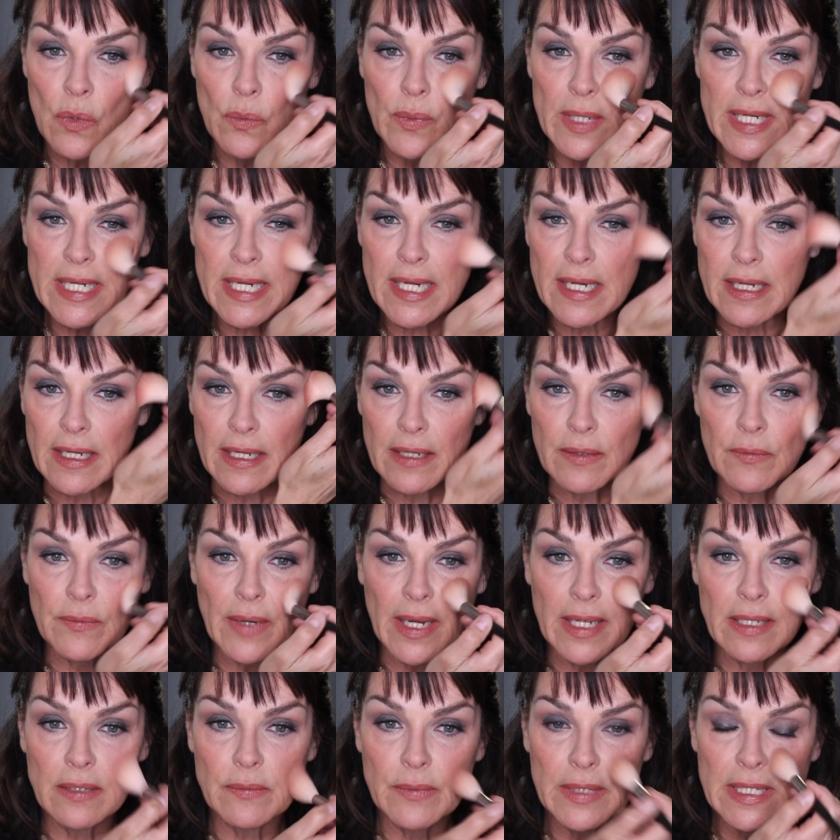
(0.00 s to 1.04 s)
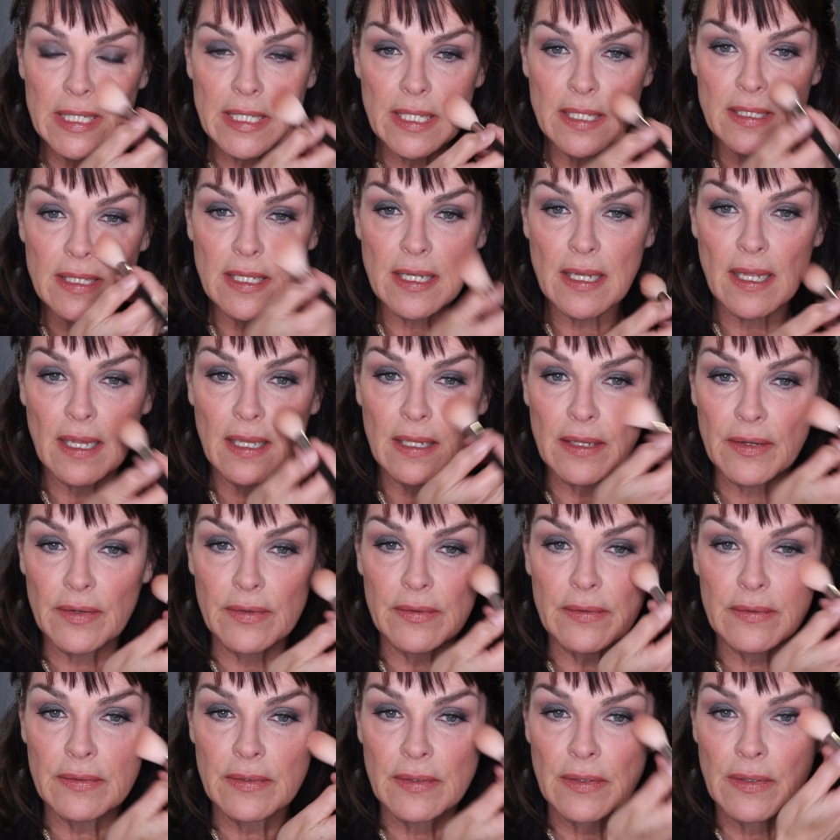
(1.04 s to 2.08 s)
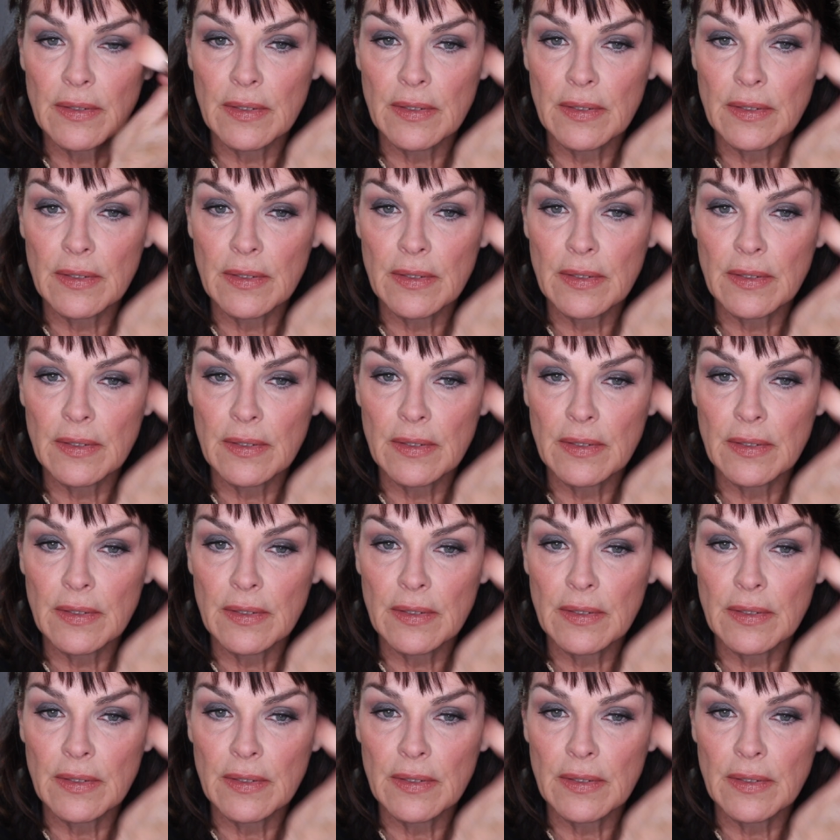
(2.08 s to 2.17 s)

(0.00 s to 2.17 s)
We need it, right? We need the color.